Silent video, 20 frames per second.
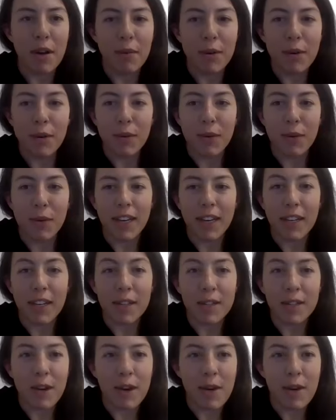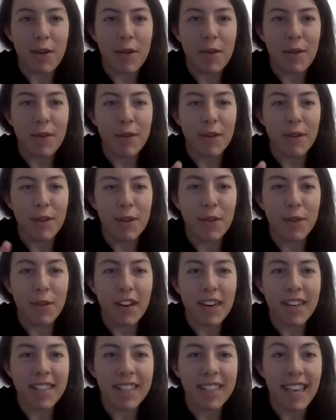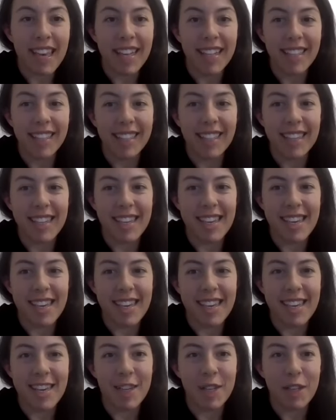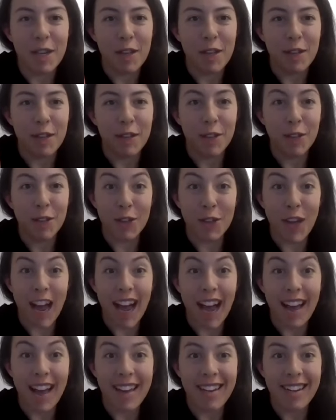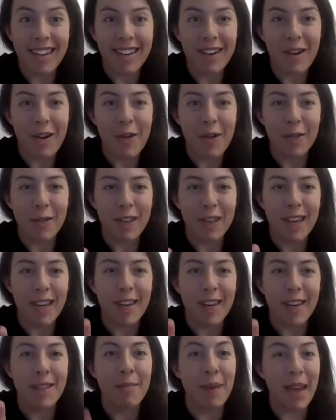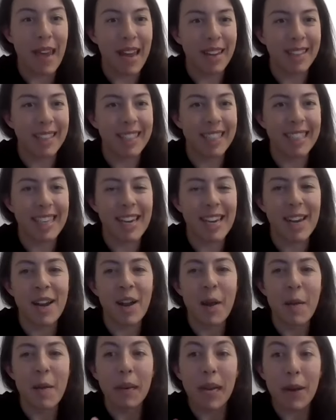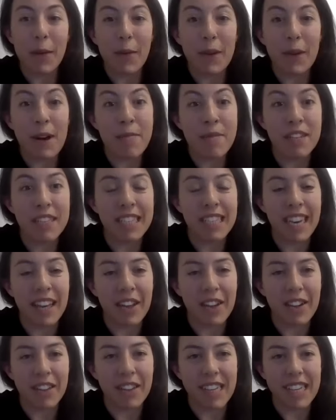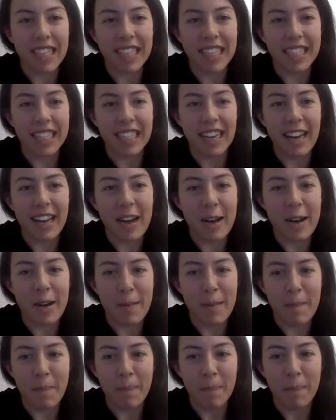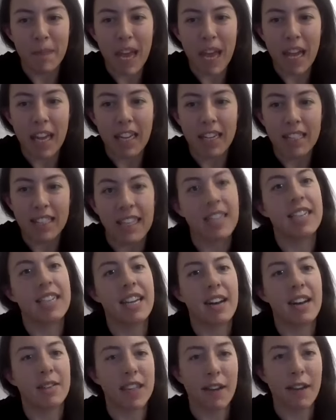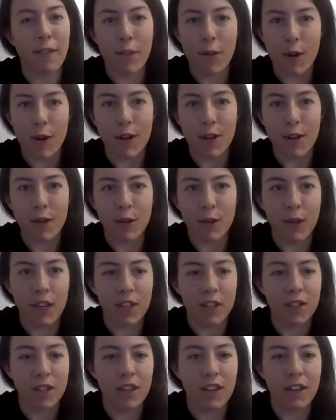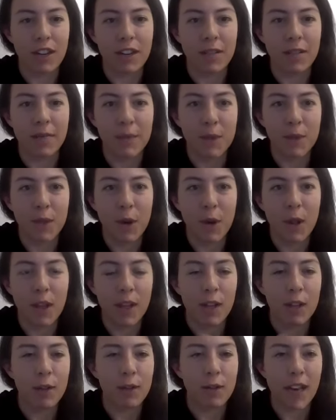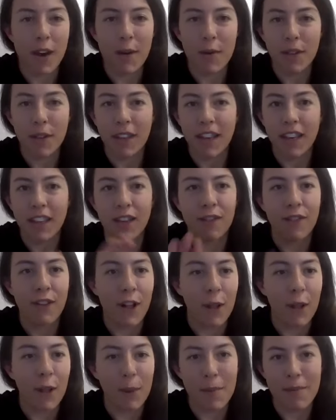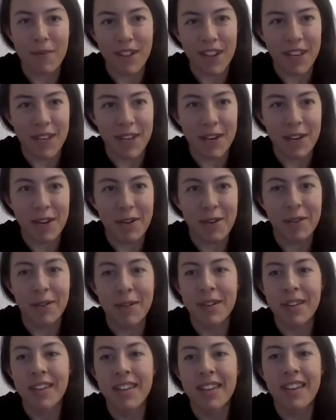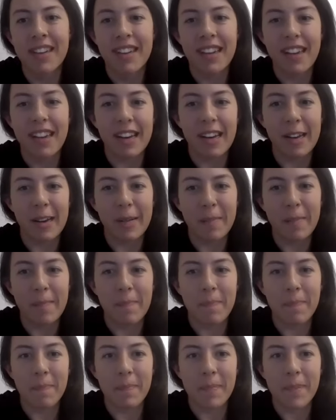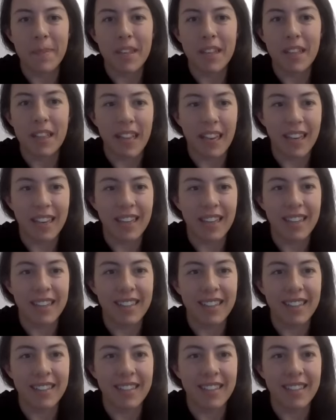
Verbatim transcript: on real quick. So you guys can't see each other's chat, only the panelists can see it, but I will put together a list um, and send it out to everyone who's registered. So I'll include that with like the follow up video um, link,